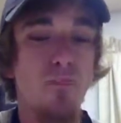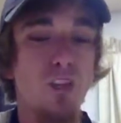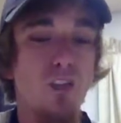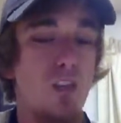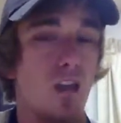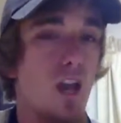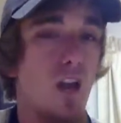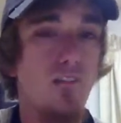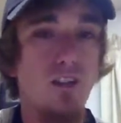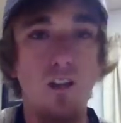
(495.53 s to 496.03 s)

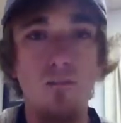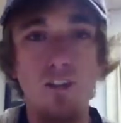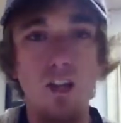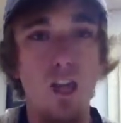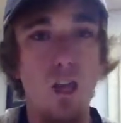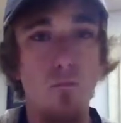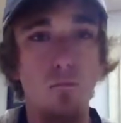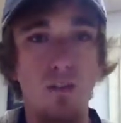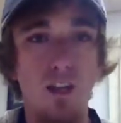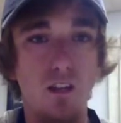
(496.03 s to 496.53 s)
You have to have a
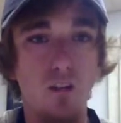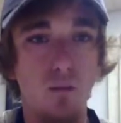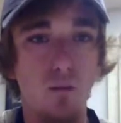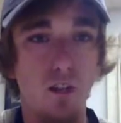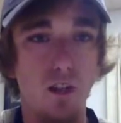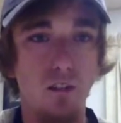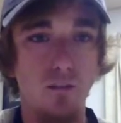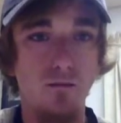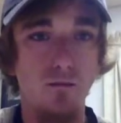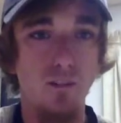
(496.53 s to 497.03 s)
game plan to
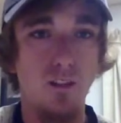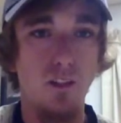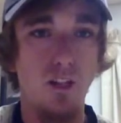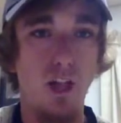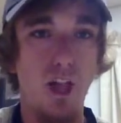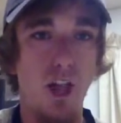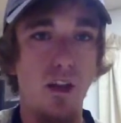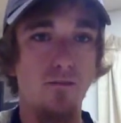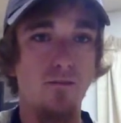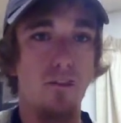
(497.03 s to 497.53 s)
win.
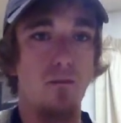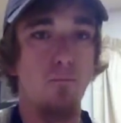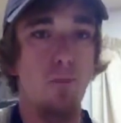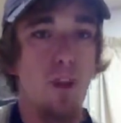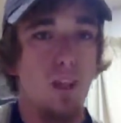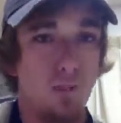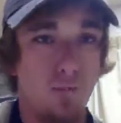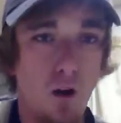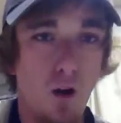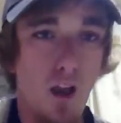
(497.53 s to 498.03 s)
In
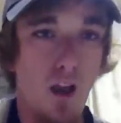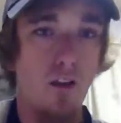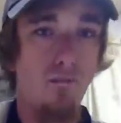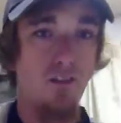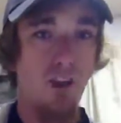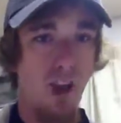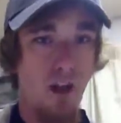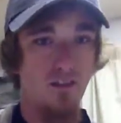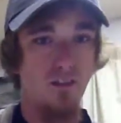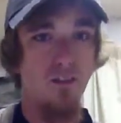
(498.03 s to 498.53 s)
baseball, you have
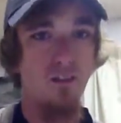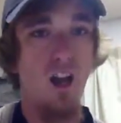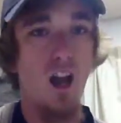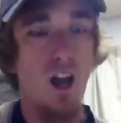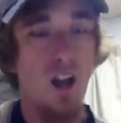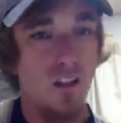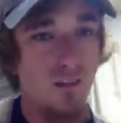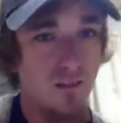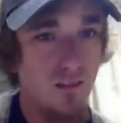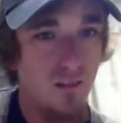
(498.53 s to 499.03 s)
to have
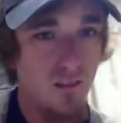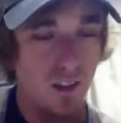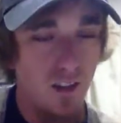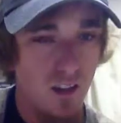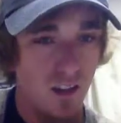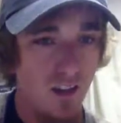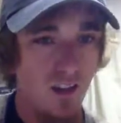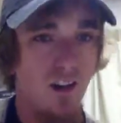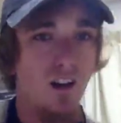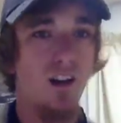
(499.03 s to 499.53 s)
signs.
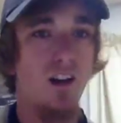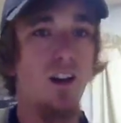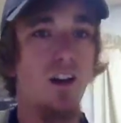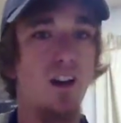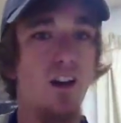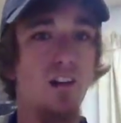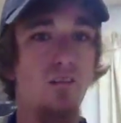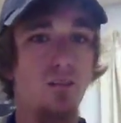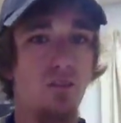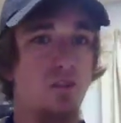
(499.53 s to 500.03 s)

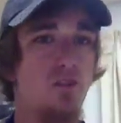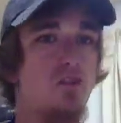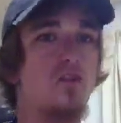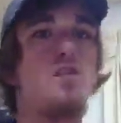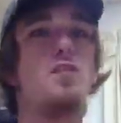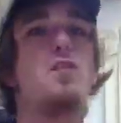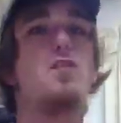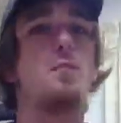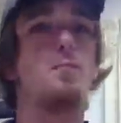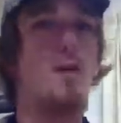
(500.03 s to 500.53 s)
When you're
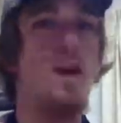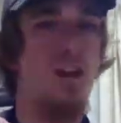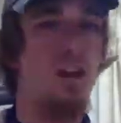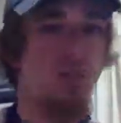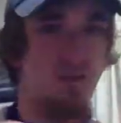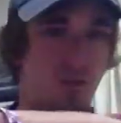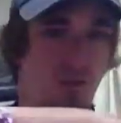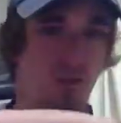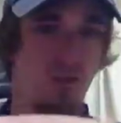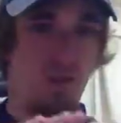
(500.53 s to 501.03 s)
stealing the
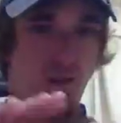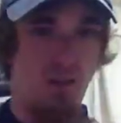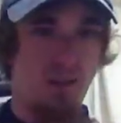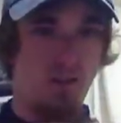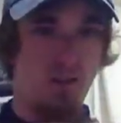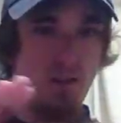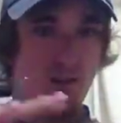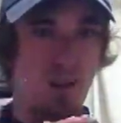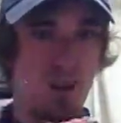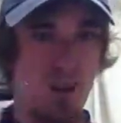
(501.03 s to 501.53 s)
base, like
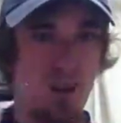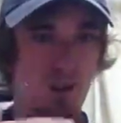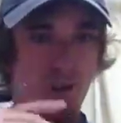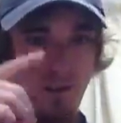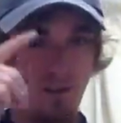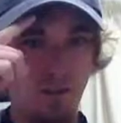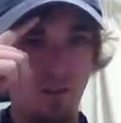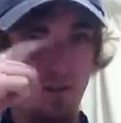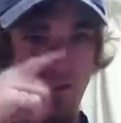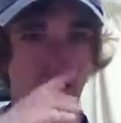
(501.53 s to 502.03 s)
the
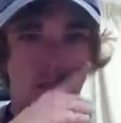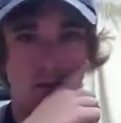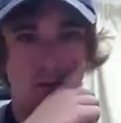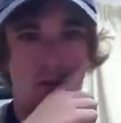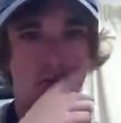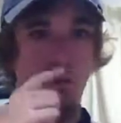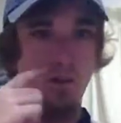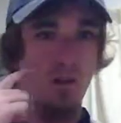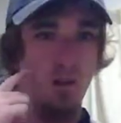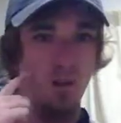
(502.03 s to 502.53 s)
signs,
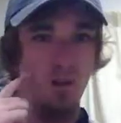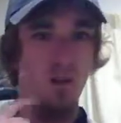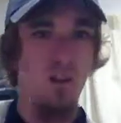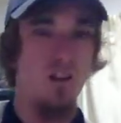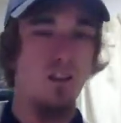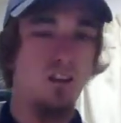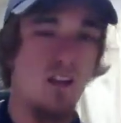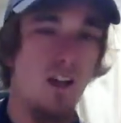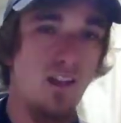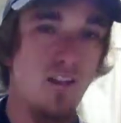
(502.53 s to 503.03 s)

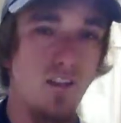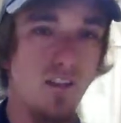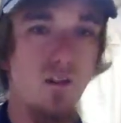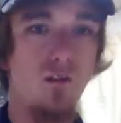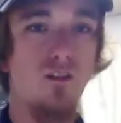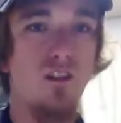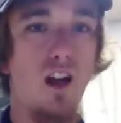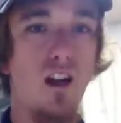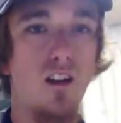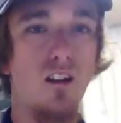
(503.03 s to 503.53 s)

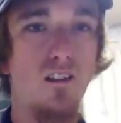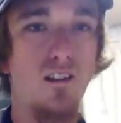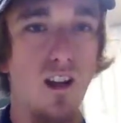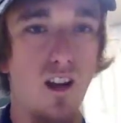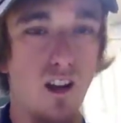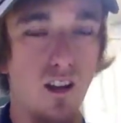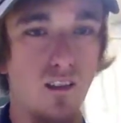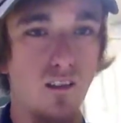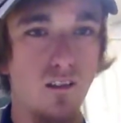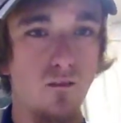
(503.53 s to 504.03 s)
those kind of
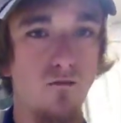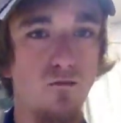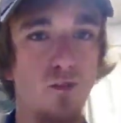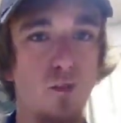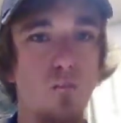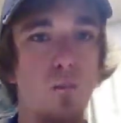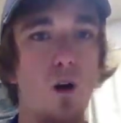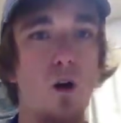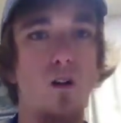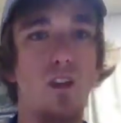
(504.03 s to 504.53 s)
signs. In
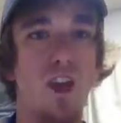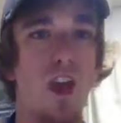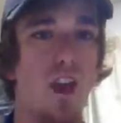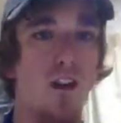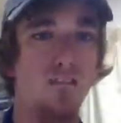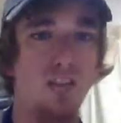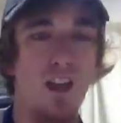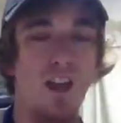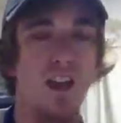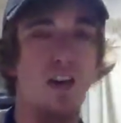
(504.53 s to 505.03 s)
football, you
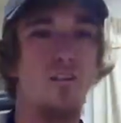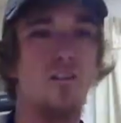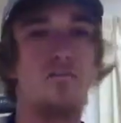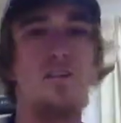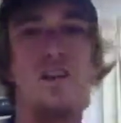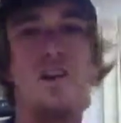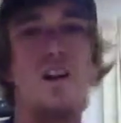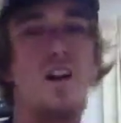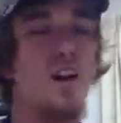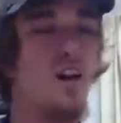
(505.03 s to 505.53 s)
got
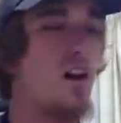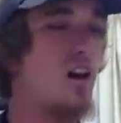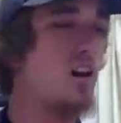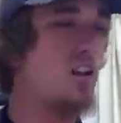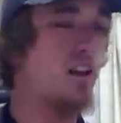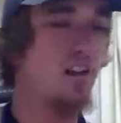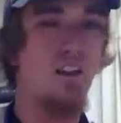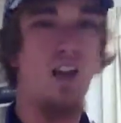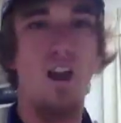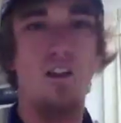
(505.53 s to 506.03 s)

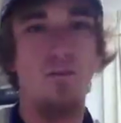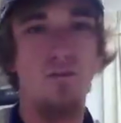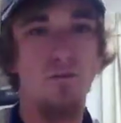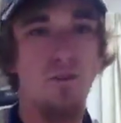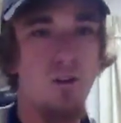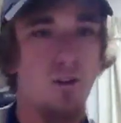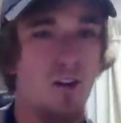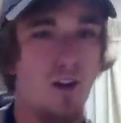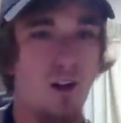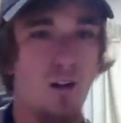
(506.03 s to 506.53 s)

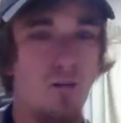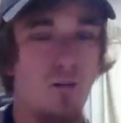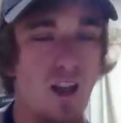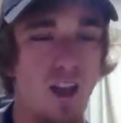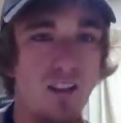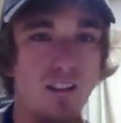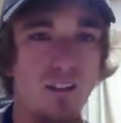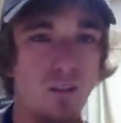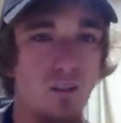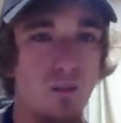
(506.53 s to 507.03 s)
to
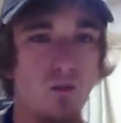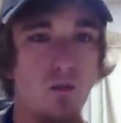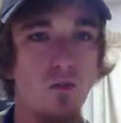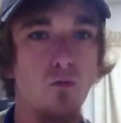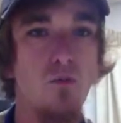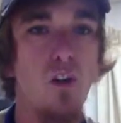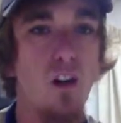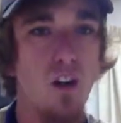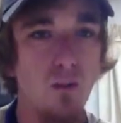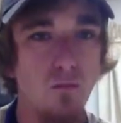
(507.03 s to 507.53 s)
execute your
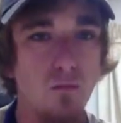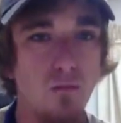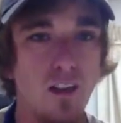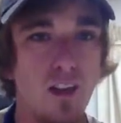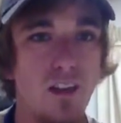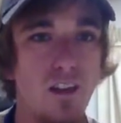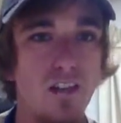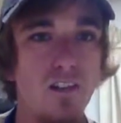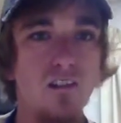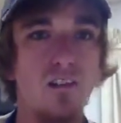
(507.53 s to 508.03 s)
running
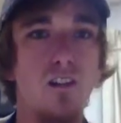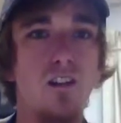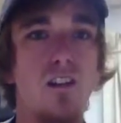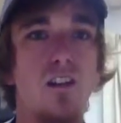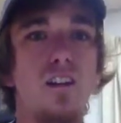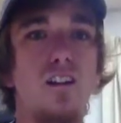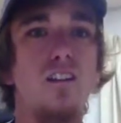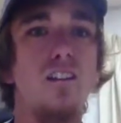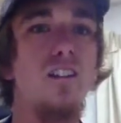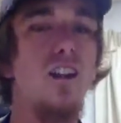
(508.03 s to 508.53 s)
plays
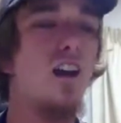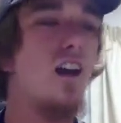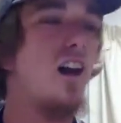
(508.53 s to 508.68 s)
good,